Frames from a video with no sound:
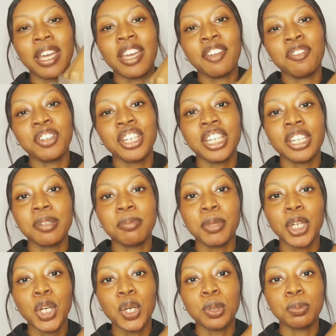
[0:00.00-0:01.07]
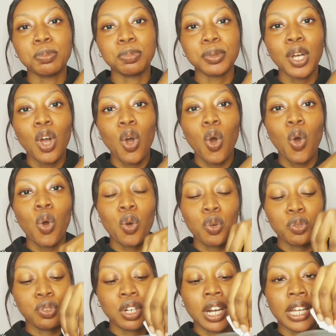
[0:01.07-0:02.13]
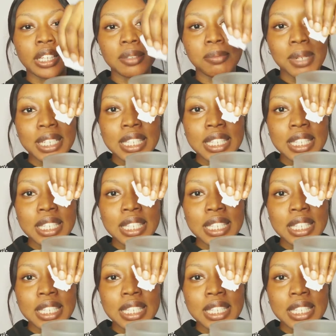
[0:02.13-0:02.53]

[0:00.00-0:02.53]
everyday makeup or for like my